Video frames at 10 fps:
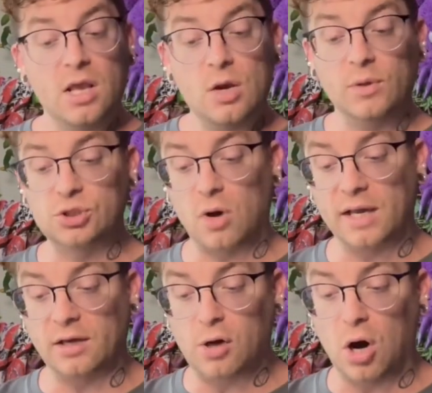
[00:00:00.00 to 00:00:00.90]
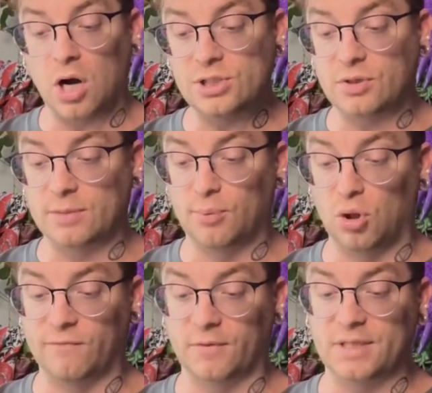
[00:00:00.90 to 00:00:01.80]
When drawing a card, you can
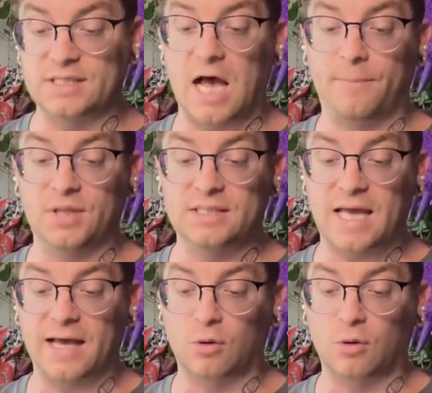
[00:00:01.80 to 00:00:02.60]
pull from the top of the deck